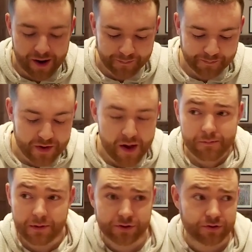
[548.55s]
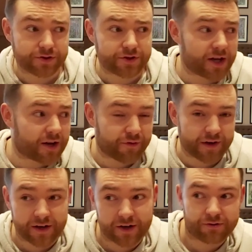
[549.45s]
About to go to jail for
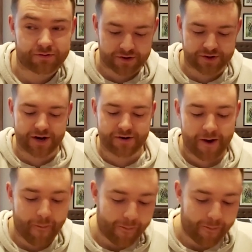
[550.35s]
eating gluten and dairy.